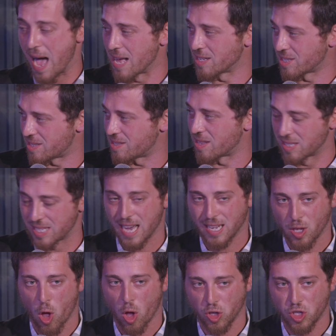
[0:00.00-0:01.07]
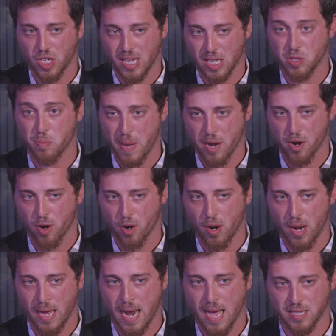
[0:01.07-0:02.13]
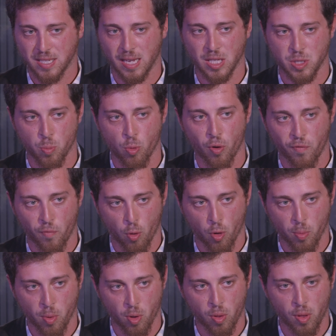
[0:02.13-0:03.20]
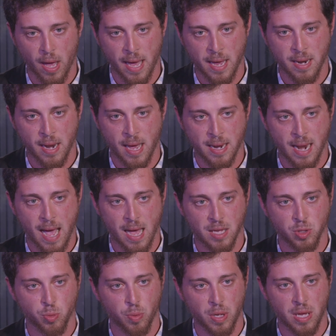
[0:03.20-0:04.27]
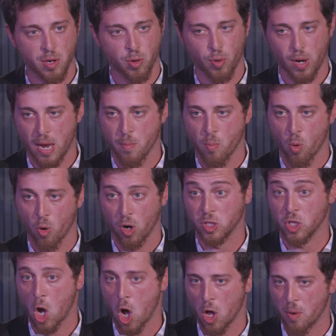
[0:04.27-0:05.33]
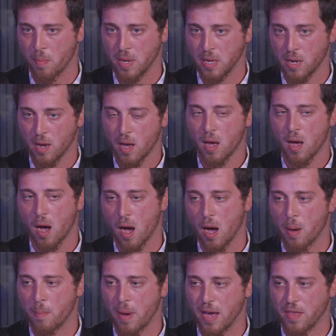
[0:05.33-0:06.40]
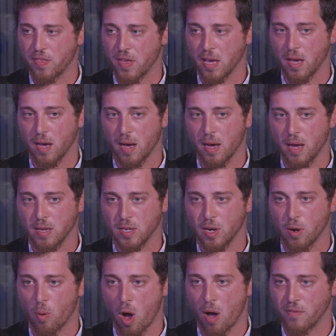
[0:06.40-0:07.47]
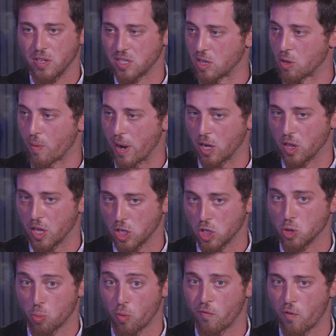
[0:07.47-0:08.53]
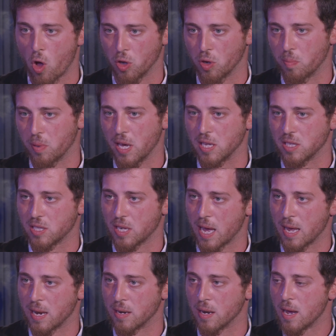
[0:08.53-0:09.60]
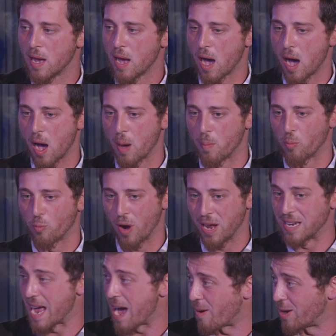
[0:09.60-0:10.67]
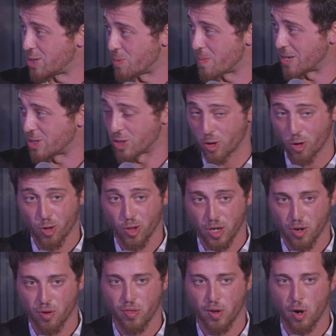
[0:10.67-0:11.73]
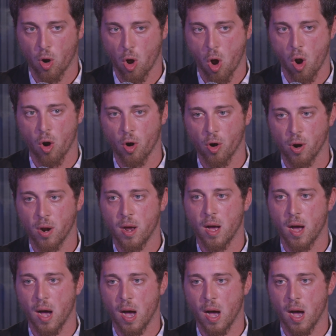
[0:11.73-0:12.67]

as the technology gets better and as it gets more affordable and as we create more autonomy, I think obviously the regulations will fall into place. And right now, as you mentioned earlier, there are